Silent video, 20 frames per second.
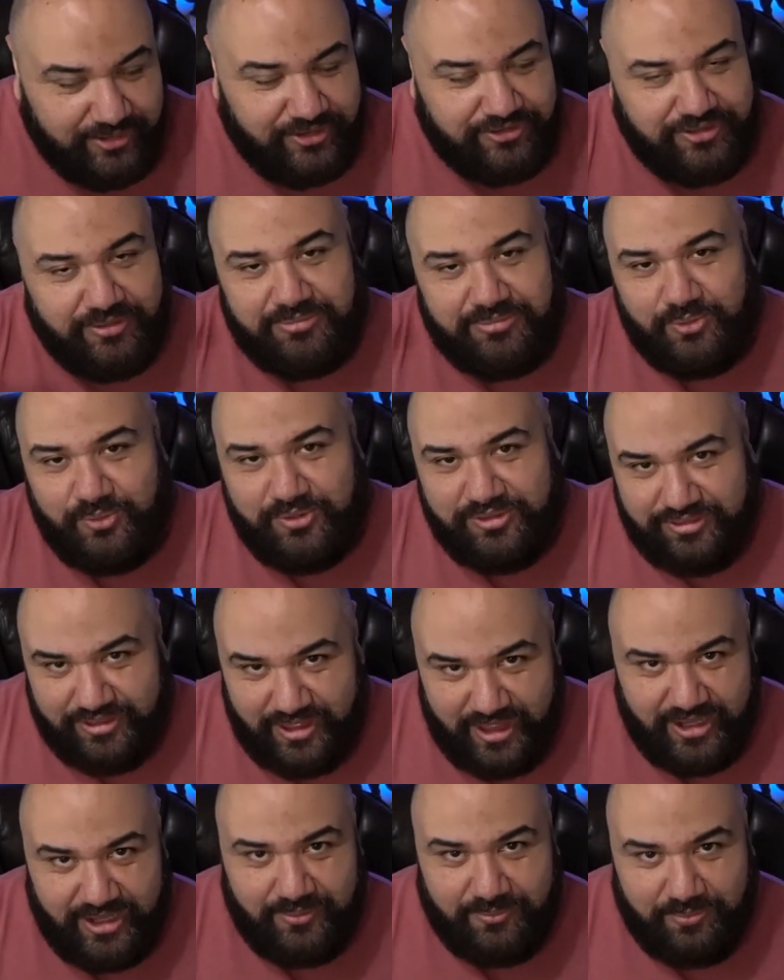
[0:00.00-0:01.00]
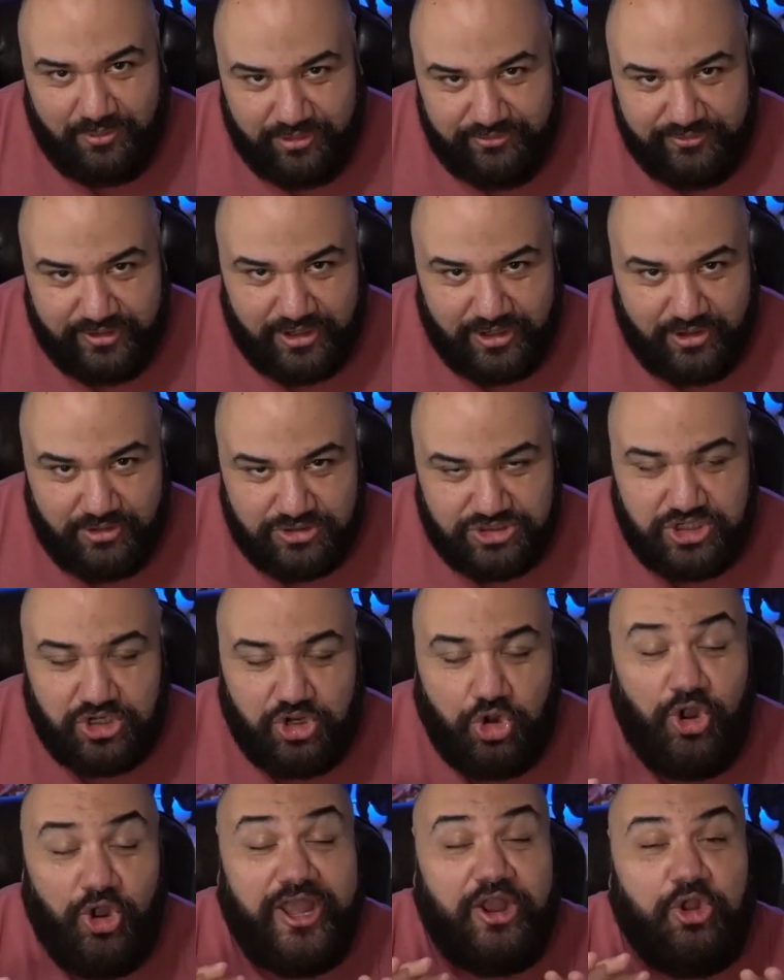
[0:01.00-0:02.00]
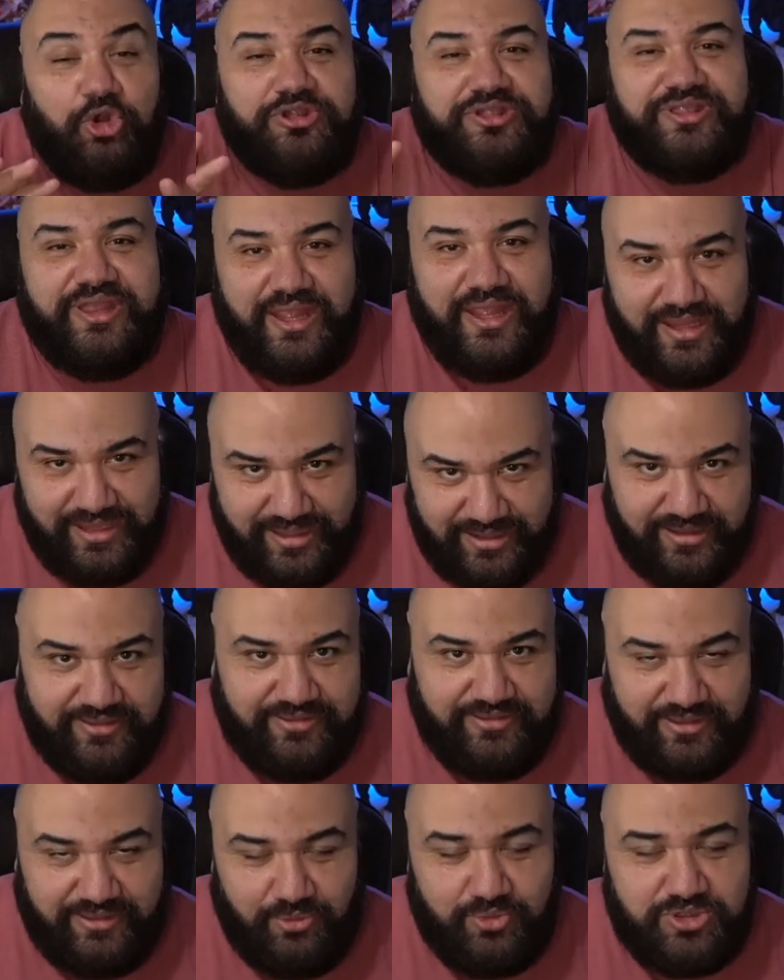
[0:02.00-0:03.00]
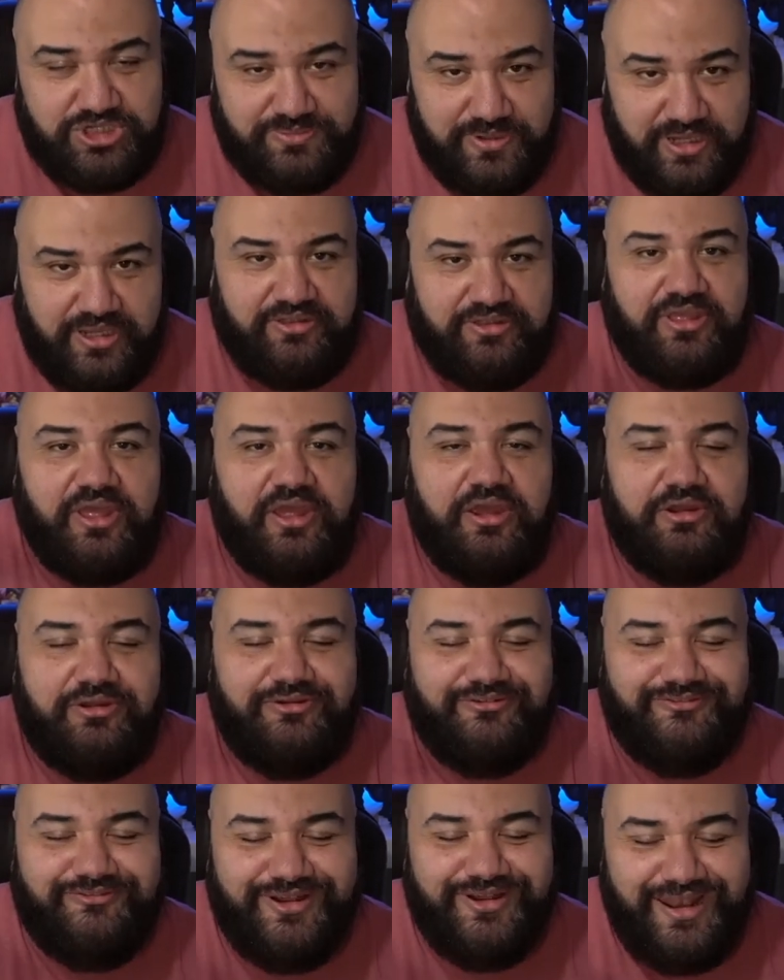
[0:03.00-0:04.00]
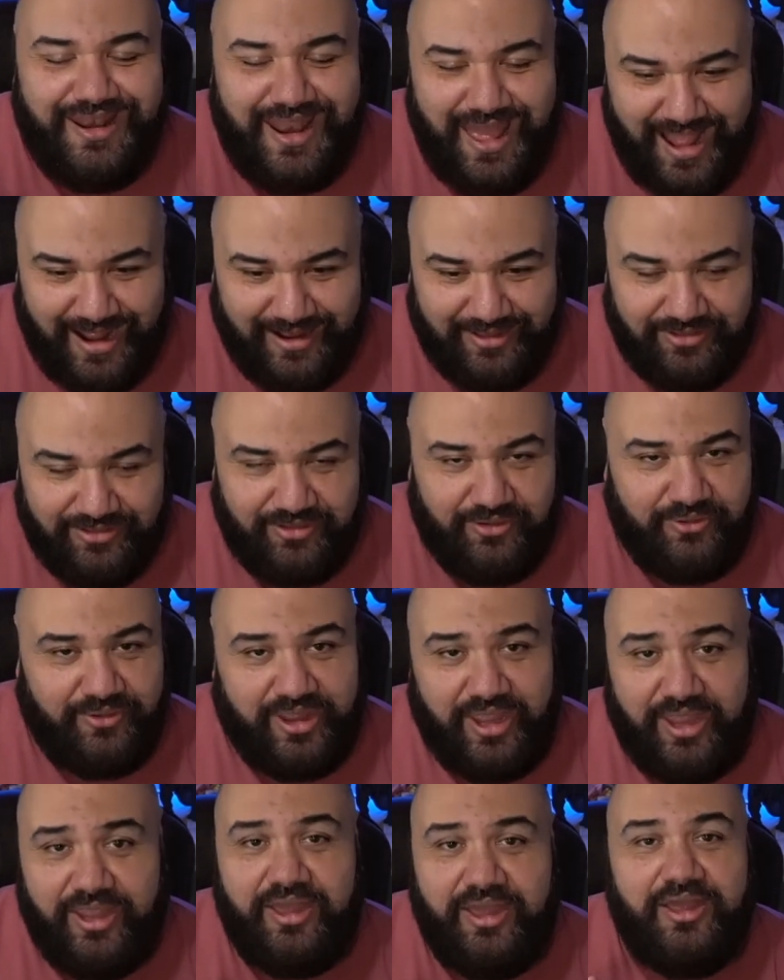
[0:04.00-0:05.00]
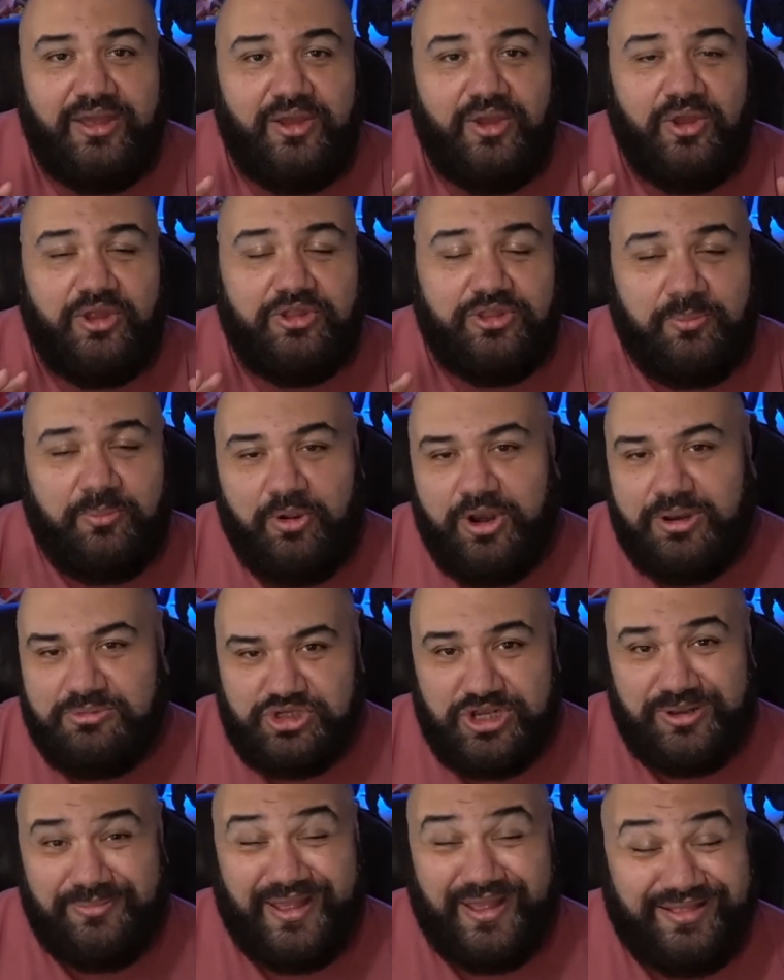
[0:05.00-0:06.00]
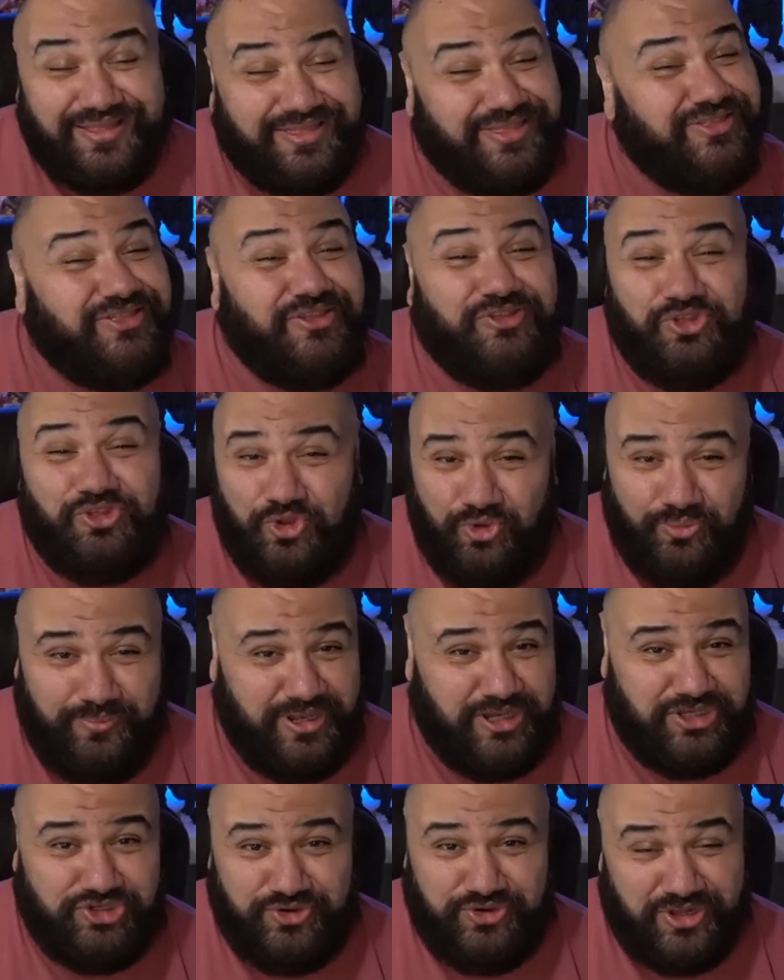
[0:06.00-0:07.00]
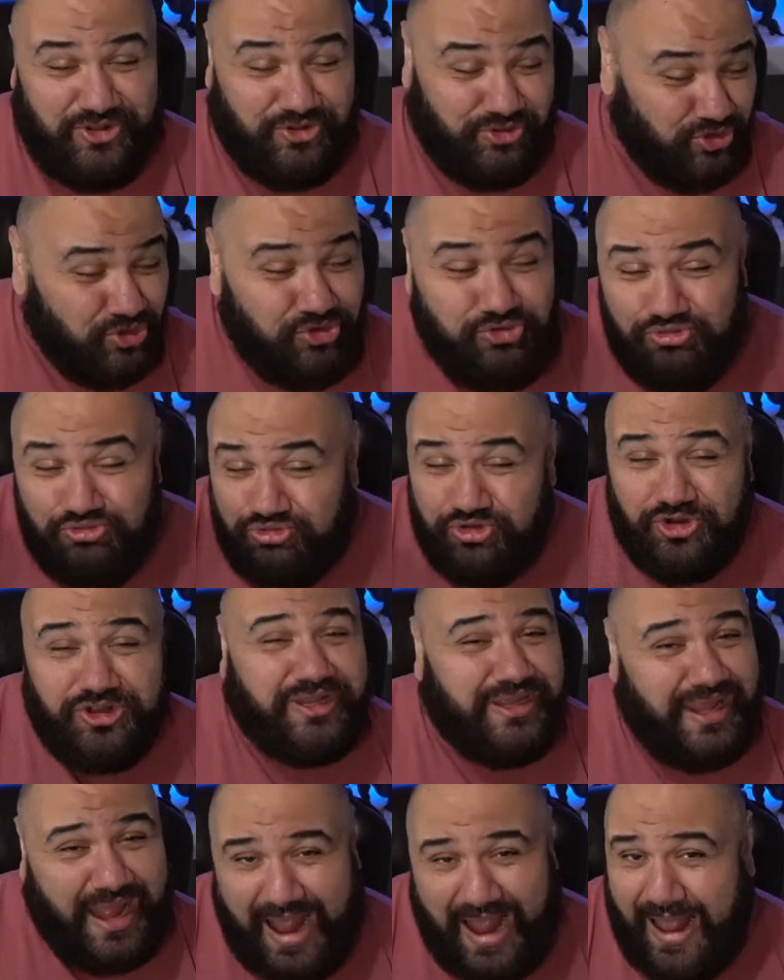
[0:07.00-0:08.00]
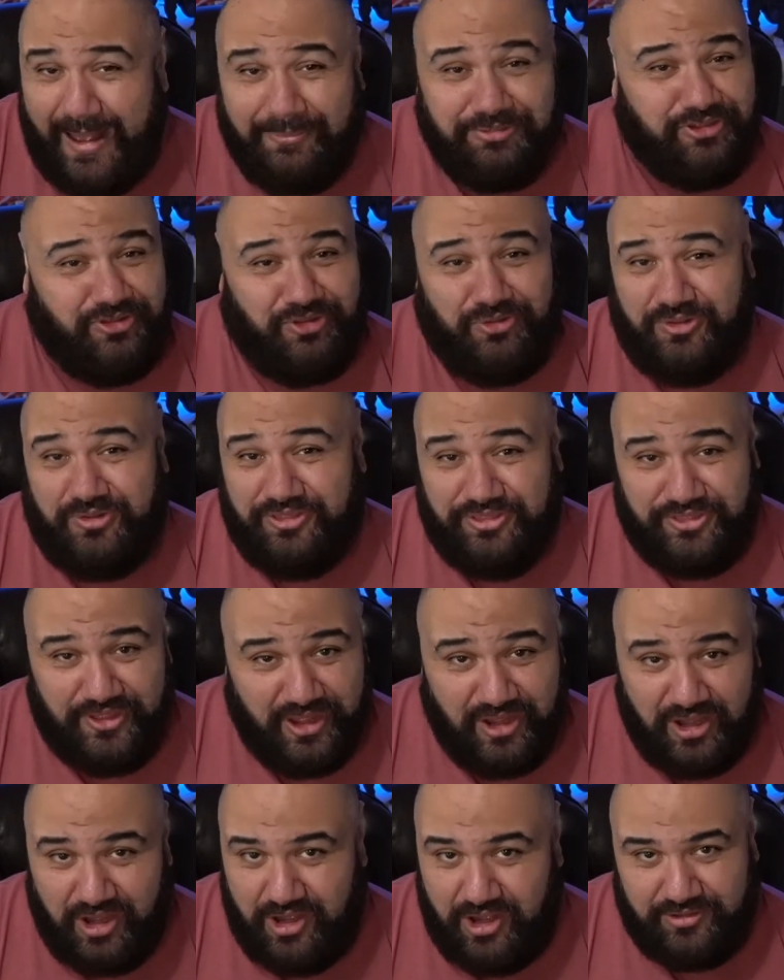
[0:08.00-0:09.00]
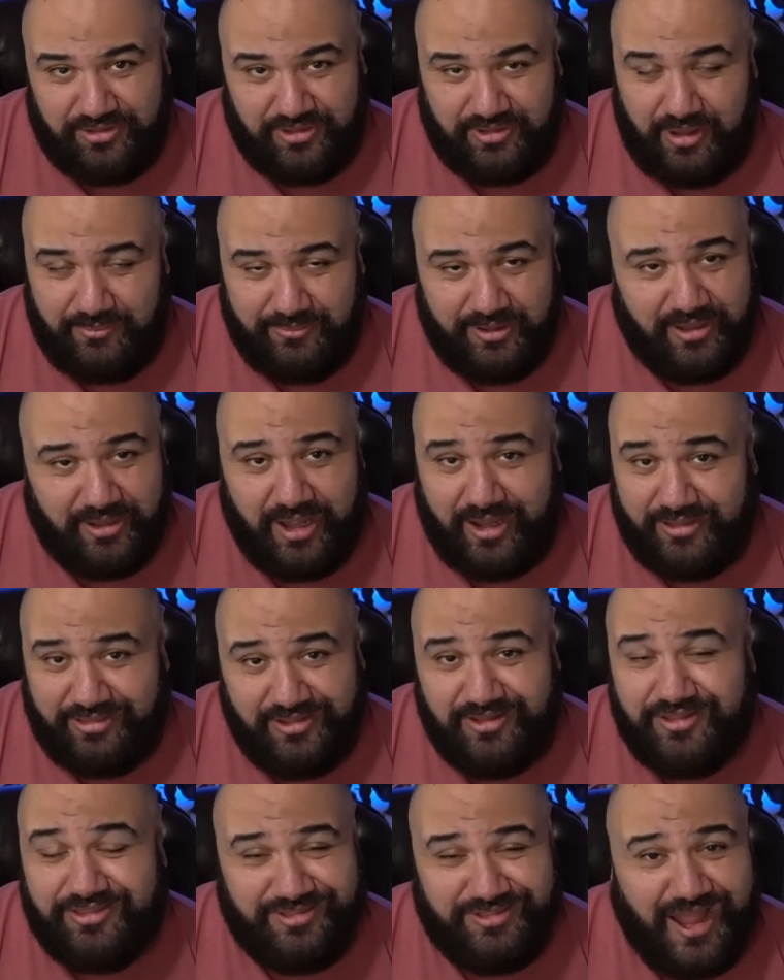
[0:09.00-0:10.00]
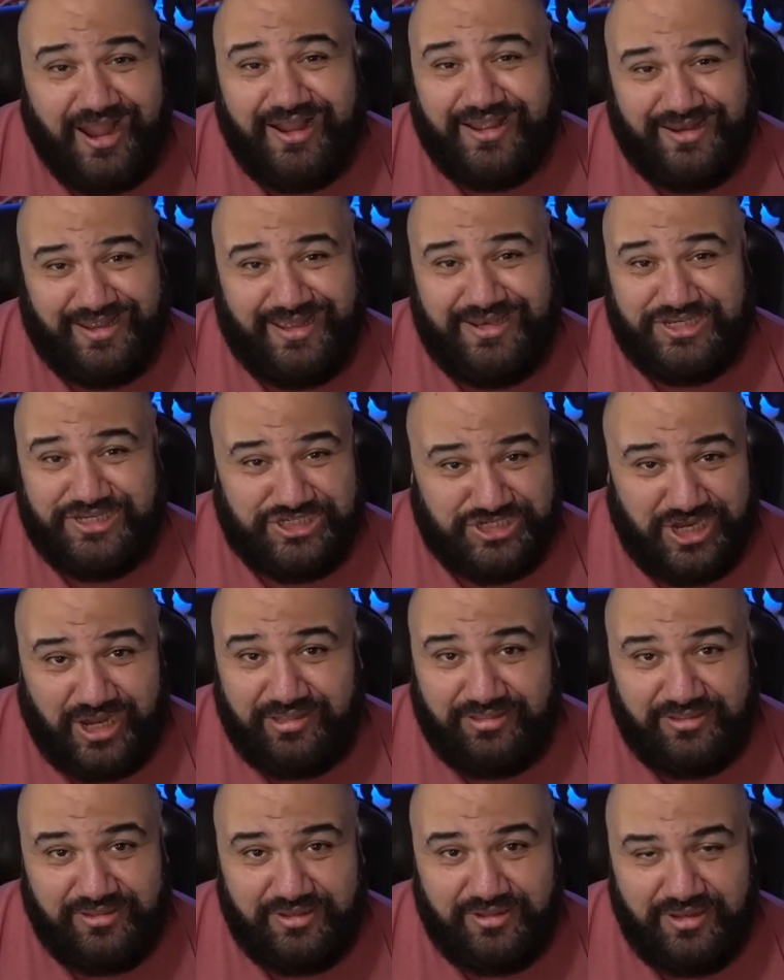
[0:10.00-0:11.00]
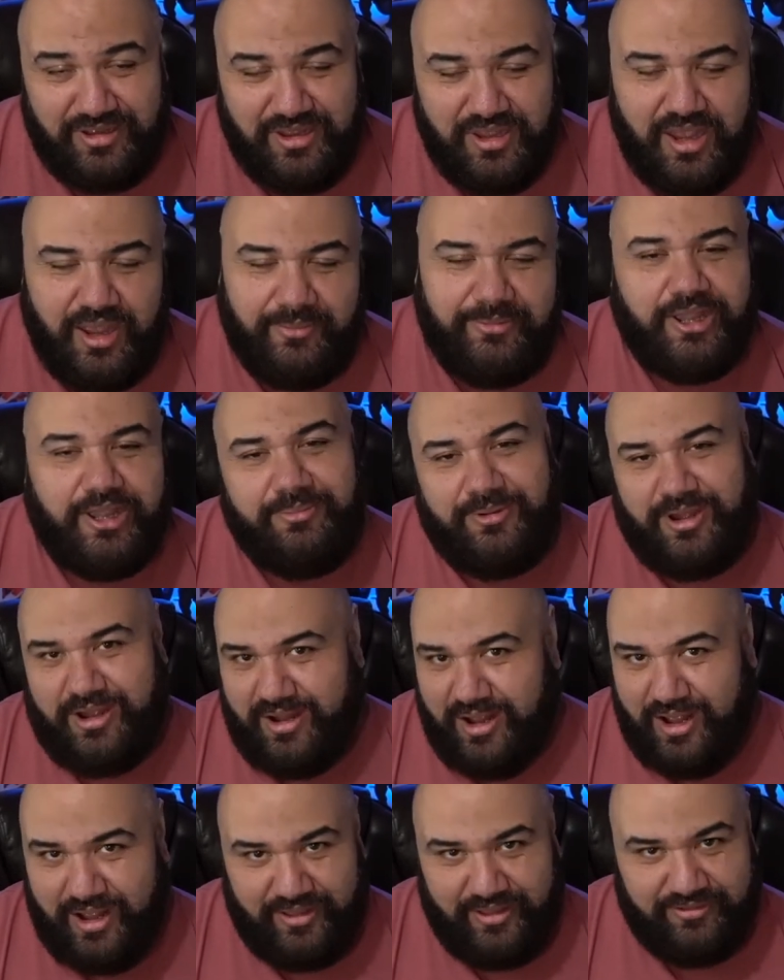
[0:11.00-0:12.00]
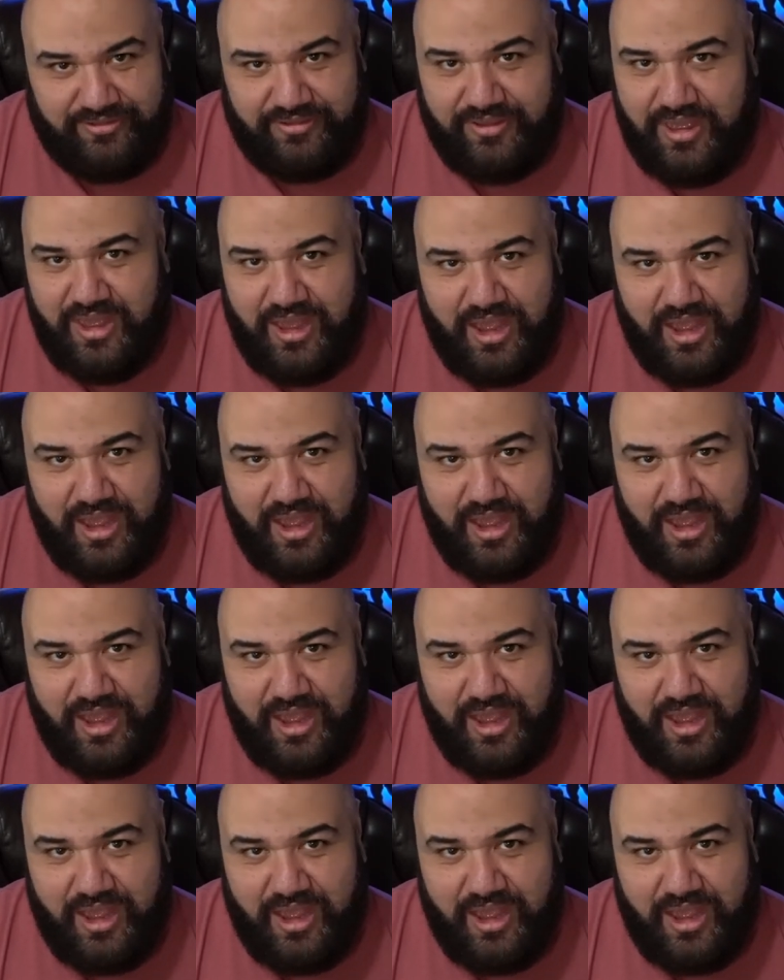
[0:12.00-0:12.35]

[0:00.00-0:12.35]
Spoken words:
There's something we say in the Puerto Rican culture, coge con take it easy, which means relax, okay? The point I'm trying to make, this is a two-minute trailer. Do you really absolutely think Godzilla's not going to get his shots in? I mean, come on, guys.